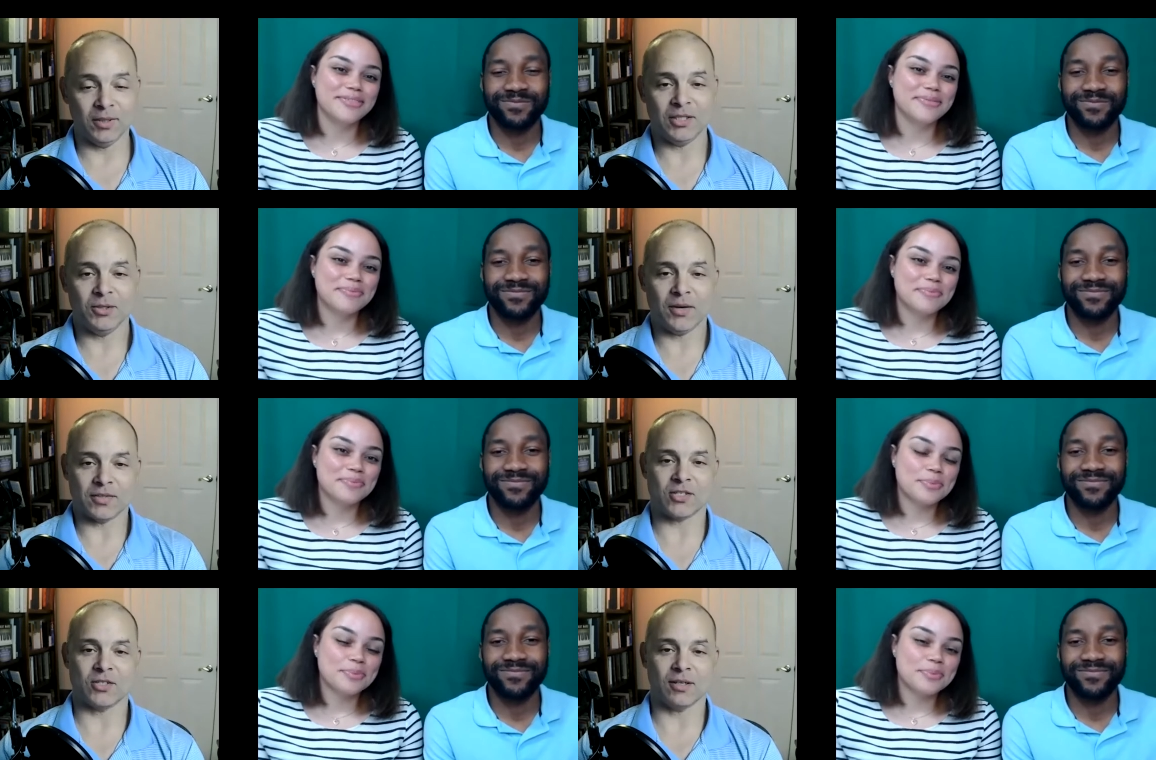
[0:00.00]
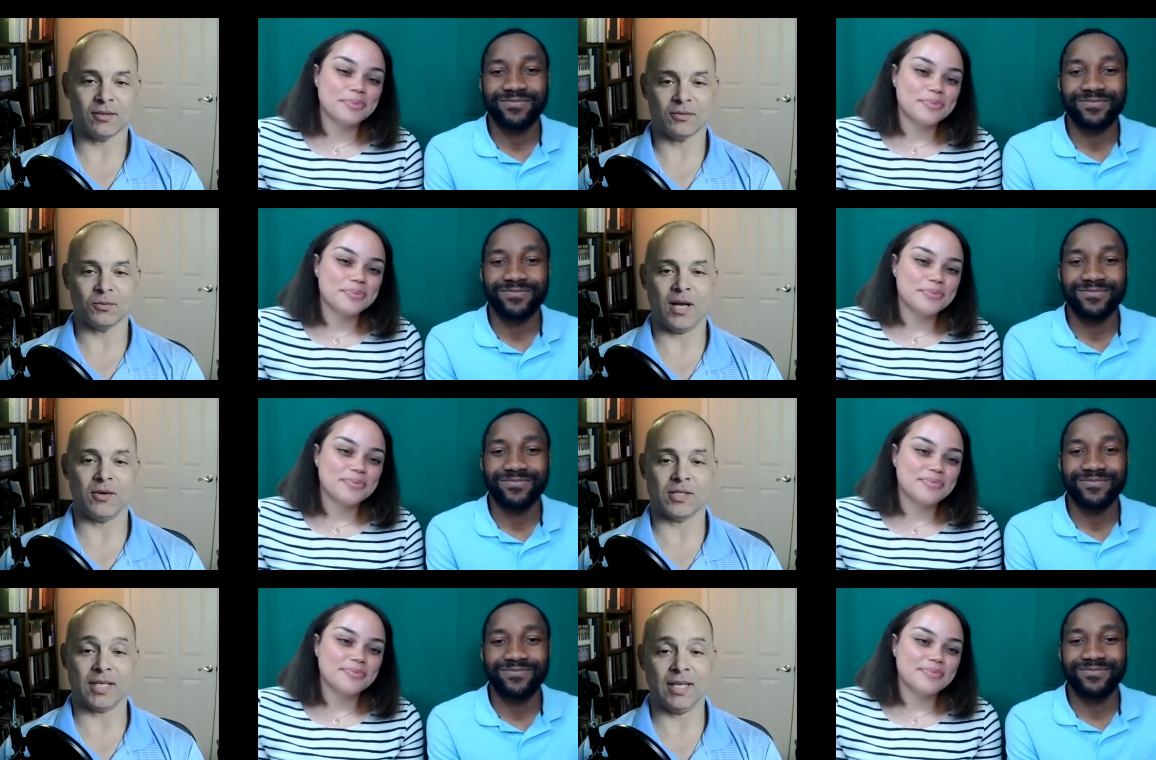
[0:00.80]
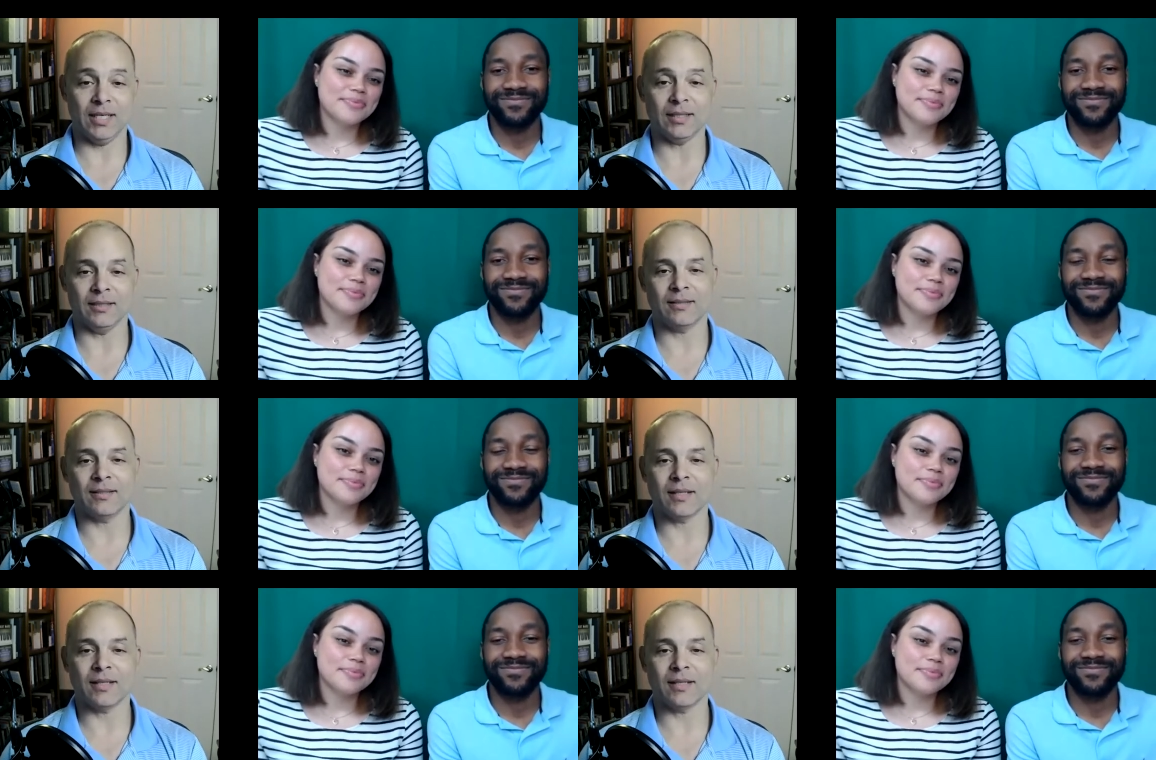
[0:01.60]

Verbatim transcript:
Speaker 1: do have to start when I was a kid.